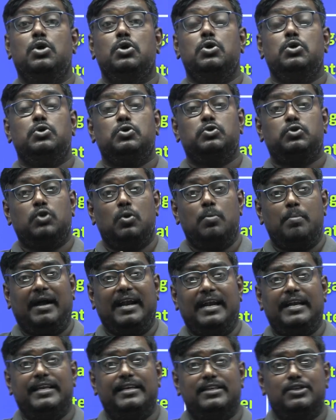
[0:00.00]
So my
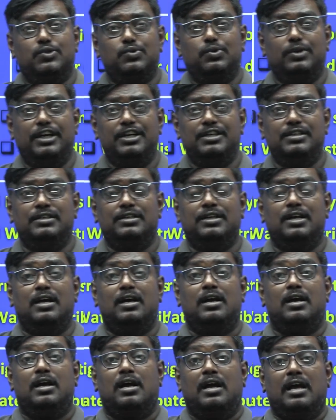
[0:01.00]
dear students,
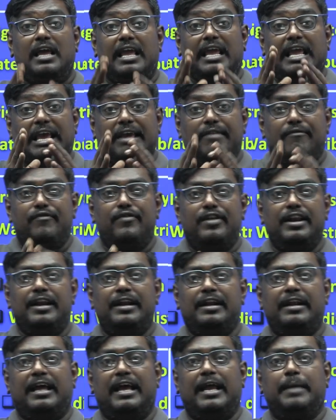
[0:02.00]
every
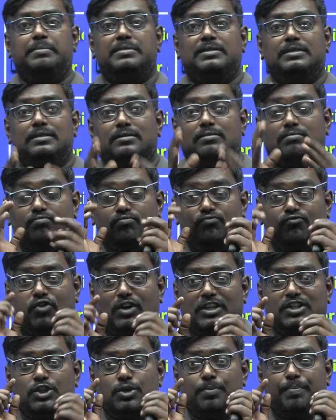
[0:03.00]
time
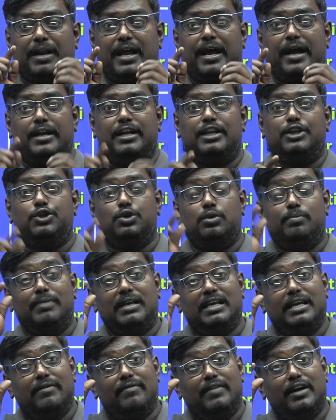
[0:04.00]
first priority should be
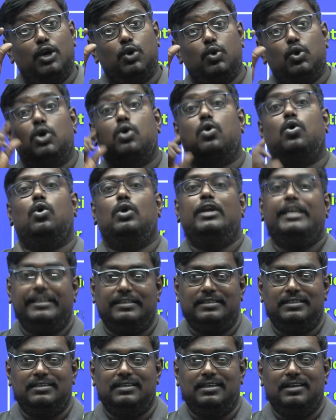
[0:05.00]
given to the college.
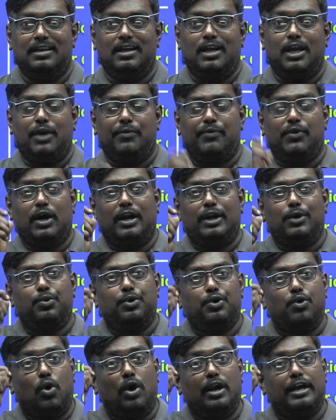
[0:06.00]
If you
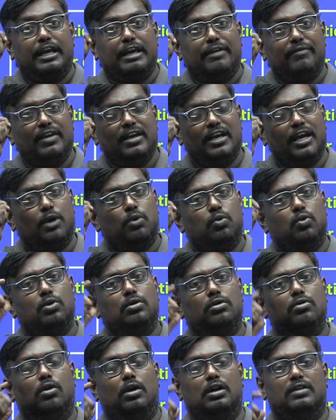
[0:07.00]
are giving a good
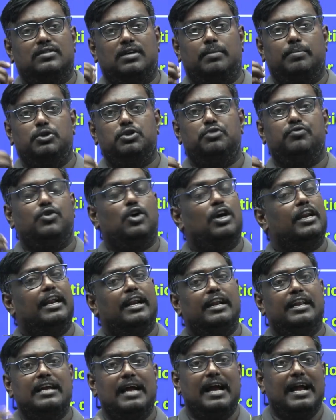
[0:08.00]
college, suppose if you are getting
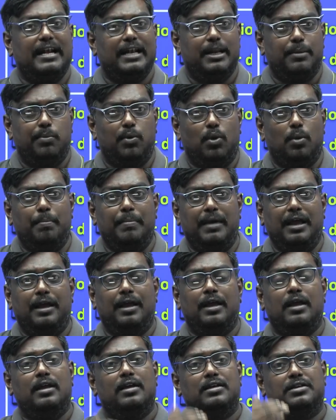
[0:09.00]
IIT Bombay
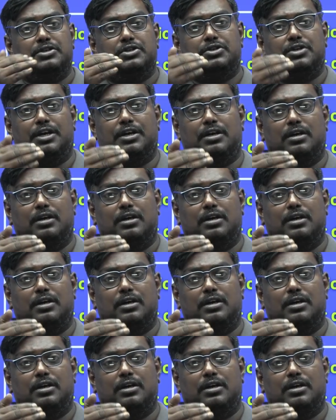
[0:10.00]
struck